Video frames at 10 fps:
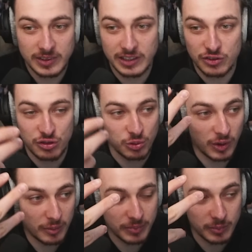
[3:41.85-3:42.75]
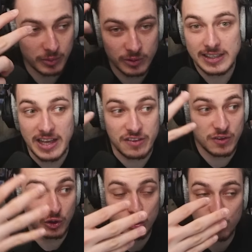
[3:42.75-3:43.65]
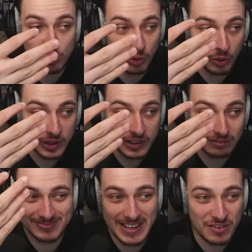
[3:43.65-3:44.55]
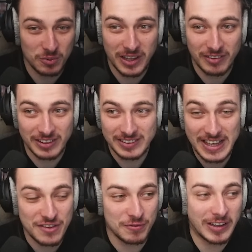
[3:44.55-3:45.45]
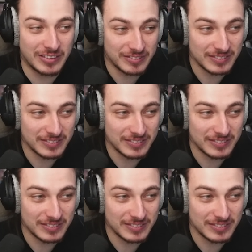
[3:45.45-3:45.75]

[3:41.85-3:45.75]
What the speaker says: he can just grab people. It's not too broken. It's whatever. It's fun.